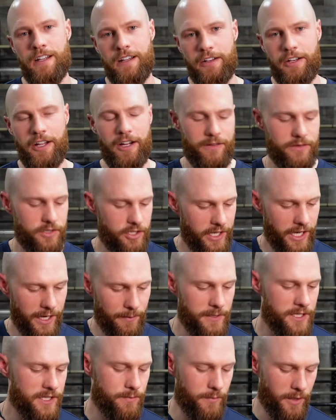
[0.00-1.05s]
No, so you gotta
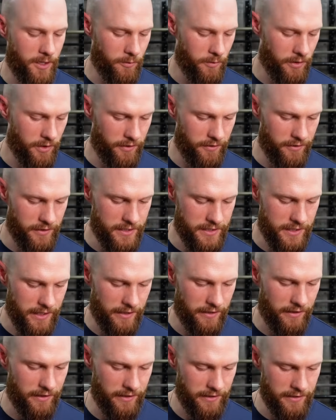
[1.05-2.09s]
be smart with all these
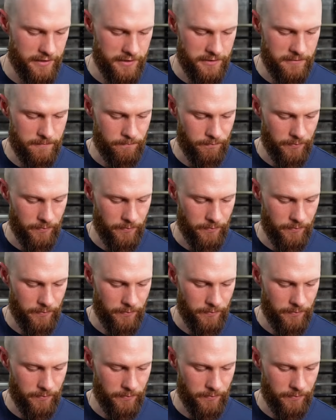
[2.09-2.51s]
kind of things.